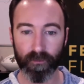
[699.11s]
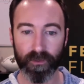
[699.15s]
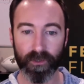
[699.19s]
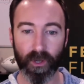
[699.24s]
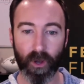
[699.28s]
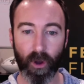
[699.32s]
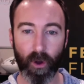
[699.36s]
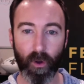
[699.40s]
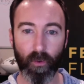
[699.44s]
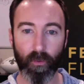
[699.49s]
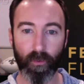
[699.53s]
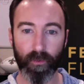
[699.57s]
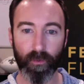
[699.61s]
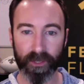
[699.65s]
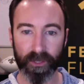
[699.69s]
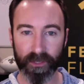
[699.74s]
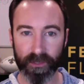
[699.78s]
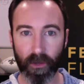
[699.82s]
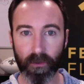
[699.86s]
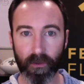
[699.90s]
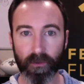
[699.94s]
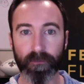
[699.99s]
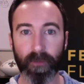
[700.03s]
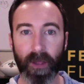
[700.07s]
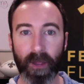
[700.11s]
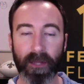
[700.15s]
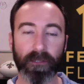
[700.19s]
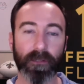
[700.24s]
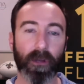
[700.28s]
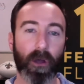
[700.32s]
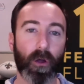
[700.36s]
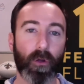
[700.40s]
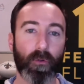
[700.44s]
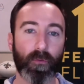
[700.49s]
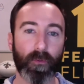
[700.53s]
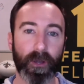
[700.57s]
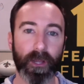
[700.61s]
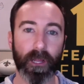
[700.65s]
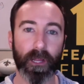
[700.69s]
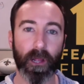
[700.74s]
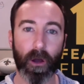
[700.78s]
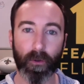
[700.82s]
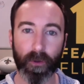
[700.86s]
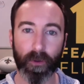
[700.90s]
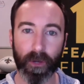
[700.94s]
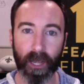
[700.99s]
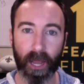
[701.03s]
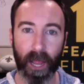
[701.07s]
So this goes back to already
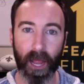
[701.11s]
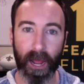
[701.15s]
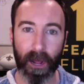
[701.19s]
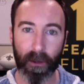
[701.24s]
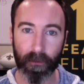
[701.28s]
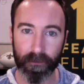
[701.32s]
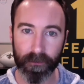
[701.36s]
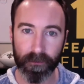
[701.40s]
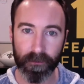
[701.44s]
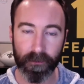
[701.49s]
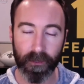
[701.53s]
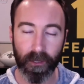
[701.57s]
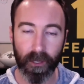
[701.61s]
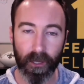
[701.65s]
owning a house.